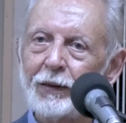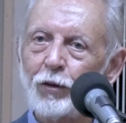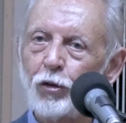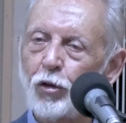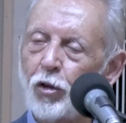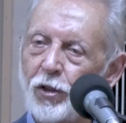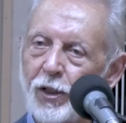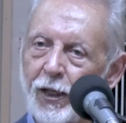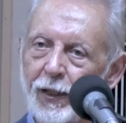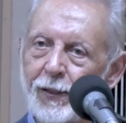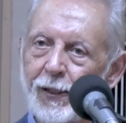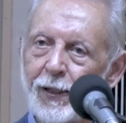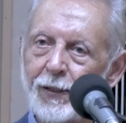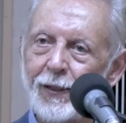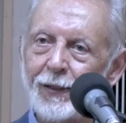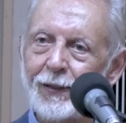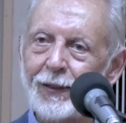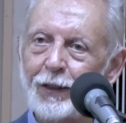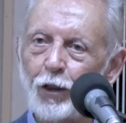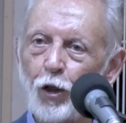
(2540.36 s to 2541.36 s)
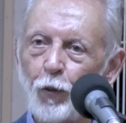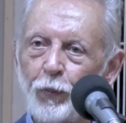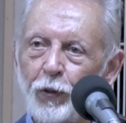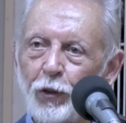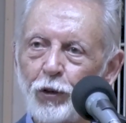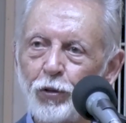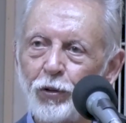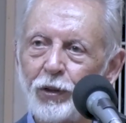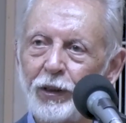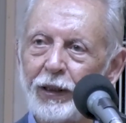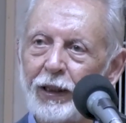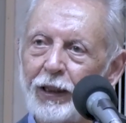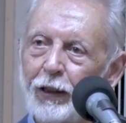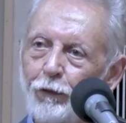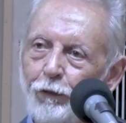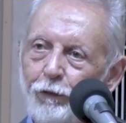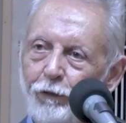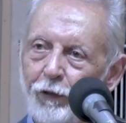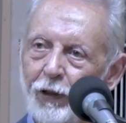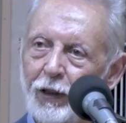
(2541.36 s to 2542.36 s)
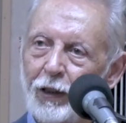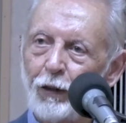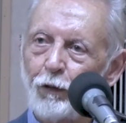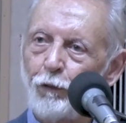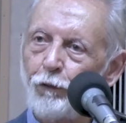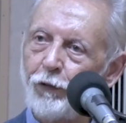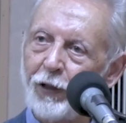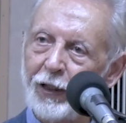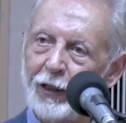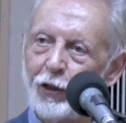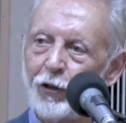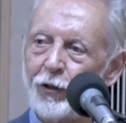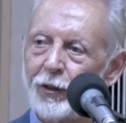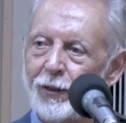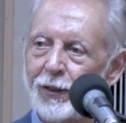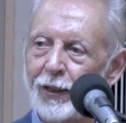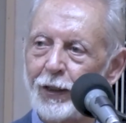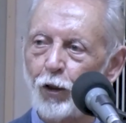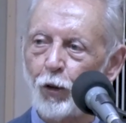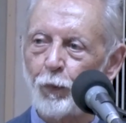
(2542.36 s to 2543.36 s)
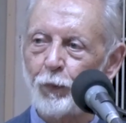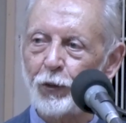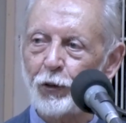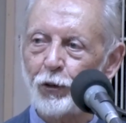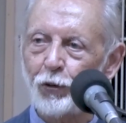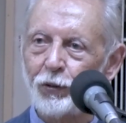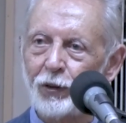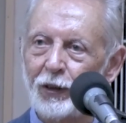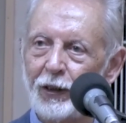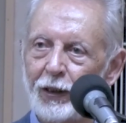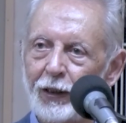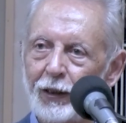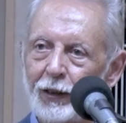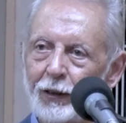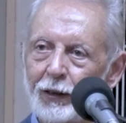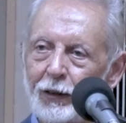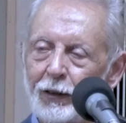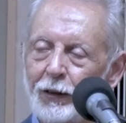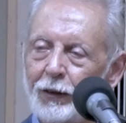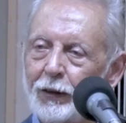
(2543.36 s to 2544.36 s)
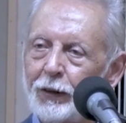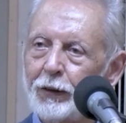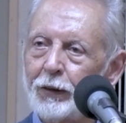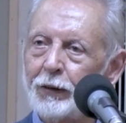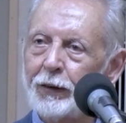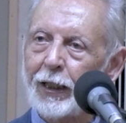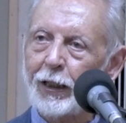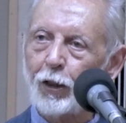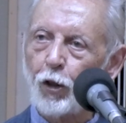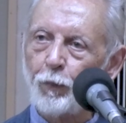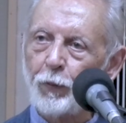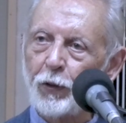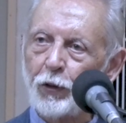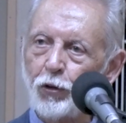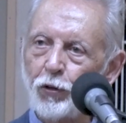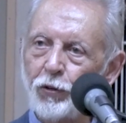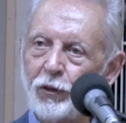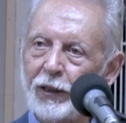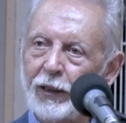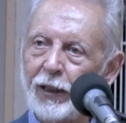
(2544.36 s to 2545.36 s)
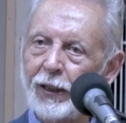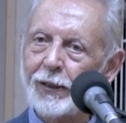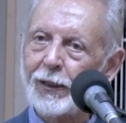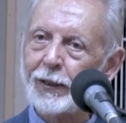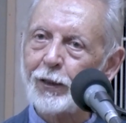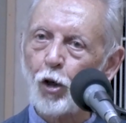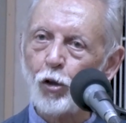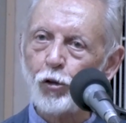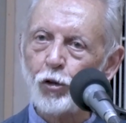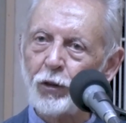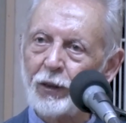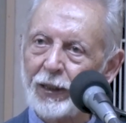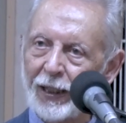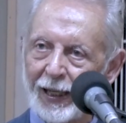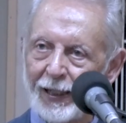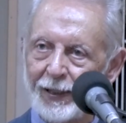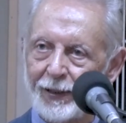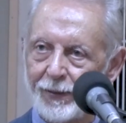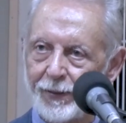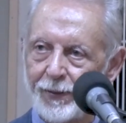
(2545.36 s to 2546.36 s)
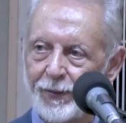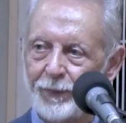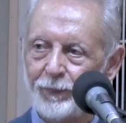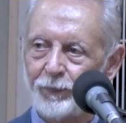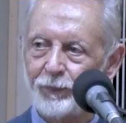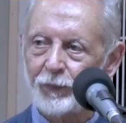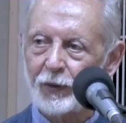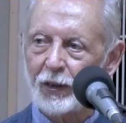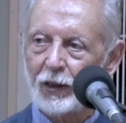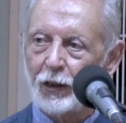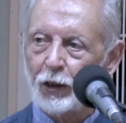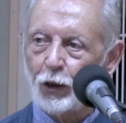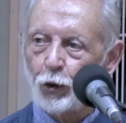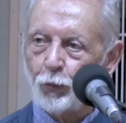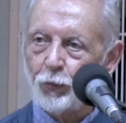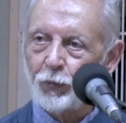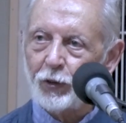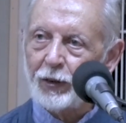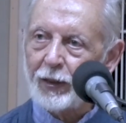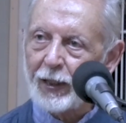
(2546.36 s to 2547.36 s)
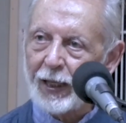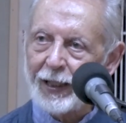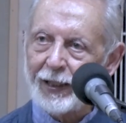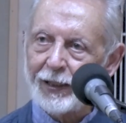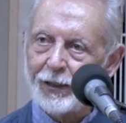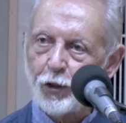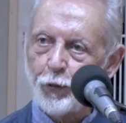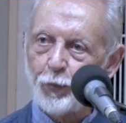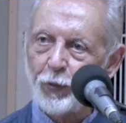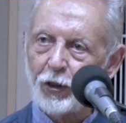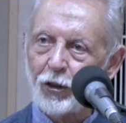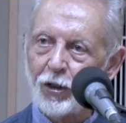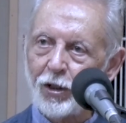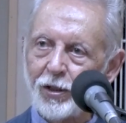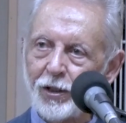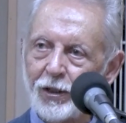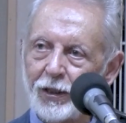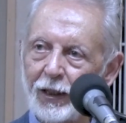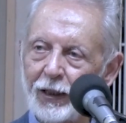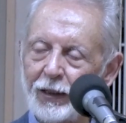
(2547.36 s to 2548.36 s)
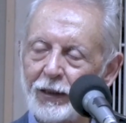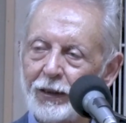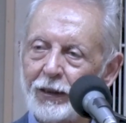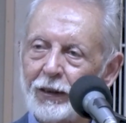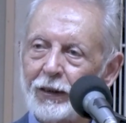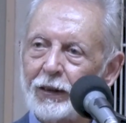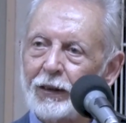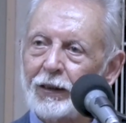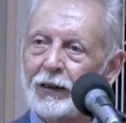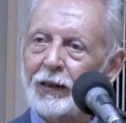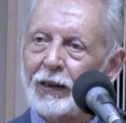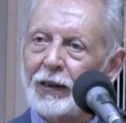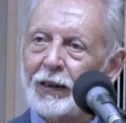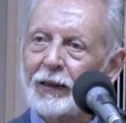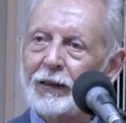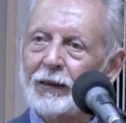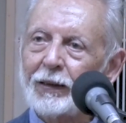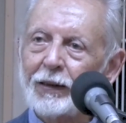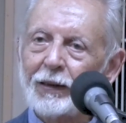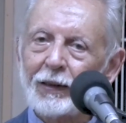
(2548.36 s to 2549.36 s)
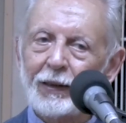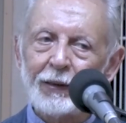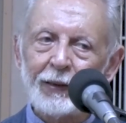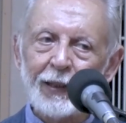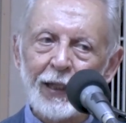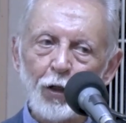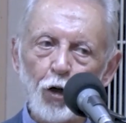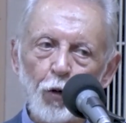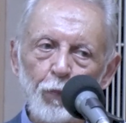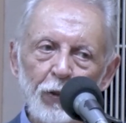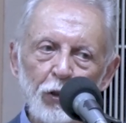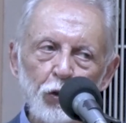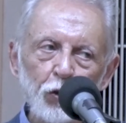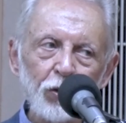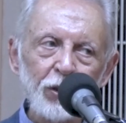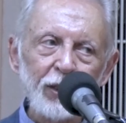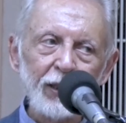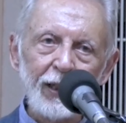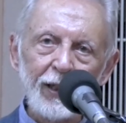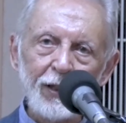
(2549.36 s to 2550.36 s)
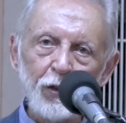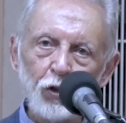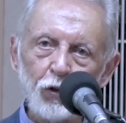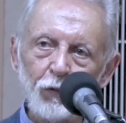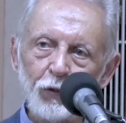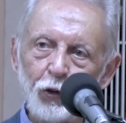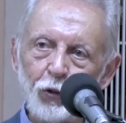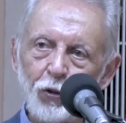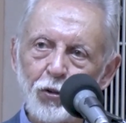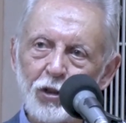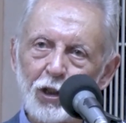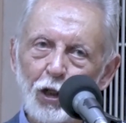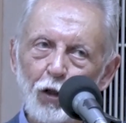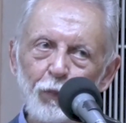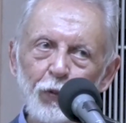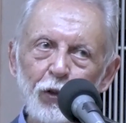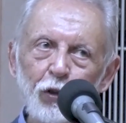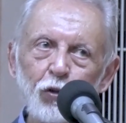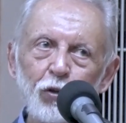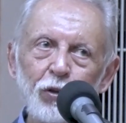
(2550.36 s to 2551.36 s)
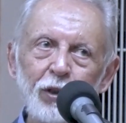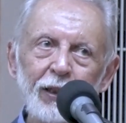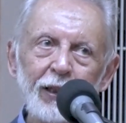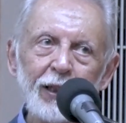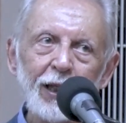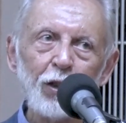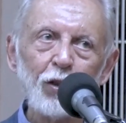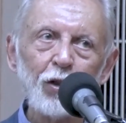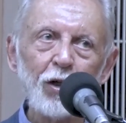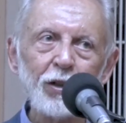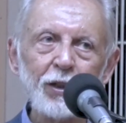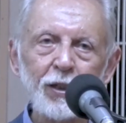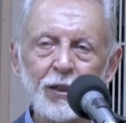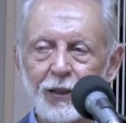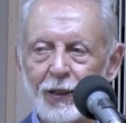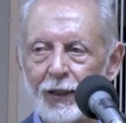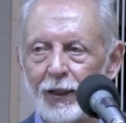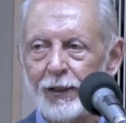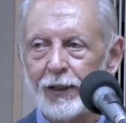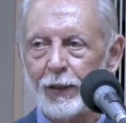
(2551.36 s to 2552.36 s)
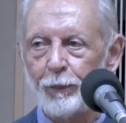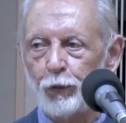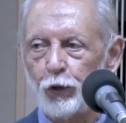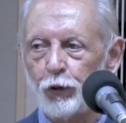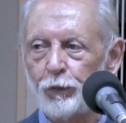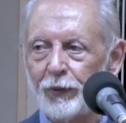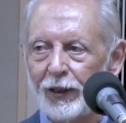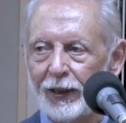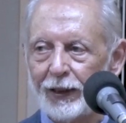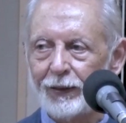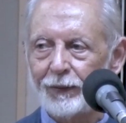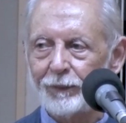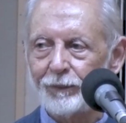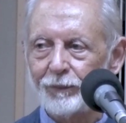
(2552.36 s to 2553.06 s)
So success is an opportunity, failure is an opportunity. They are opportunities and also trials. Trials because they are opportunities. To use the opportunity or not still is up to me.